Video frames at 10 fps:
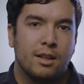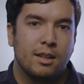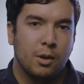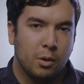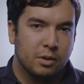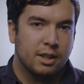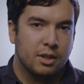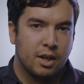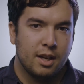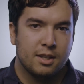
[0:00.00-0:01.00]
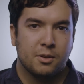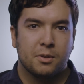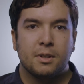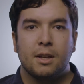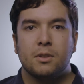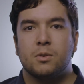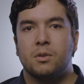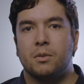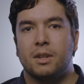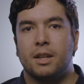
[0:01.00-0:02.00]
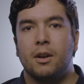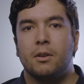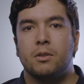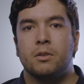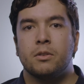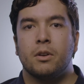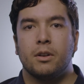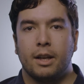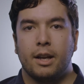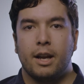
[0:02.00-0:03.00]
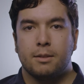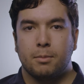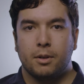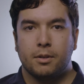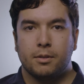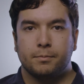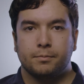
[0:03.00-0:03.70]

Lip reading: The old cliche still stands true that characters are like icebergs.